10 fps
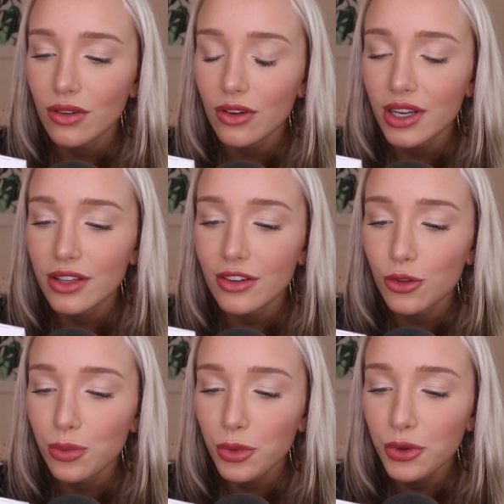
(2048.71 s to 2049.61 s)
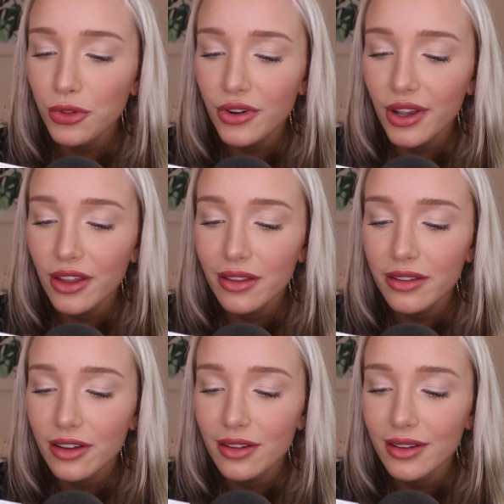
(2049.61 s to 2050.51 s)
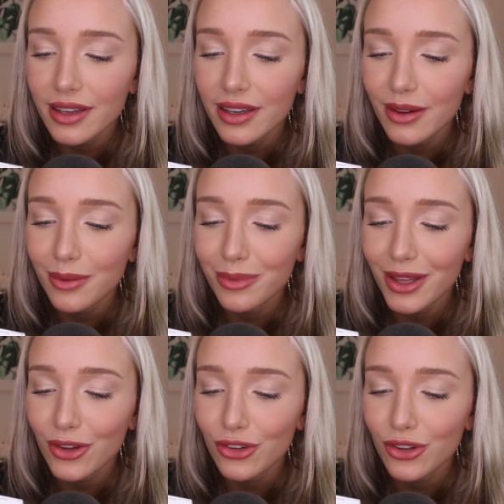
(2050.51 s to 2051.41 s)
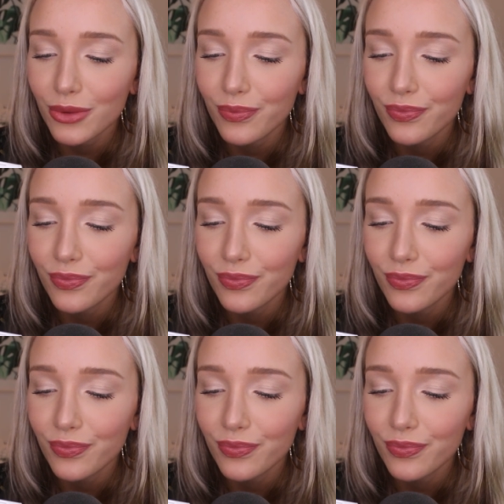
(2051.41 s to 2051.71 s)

Creates a smoother, healthier-looking complexion.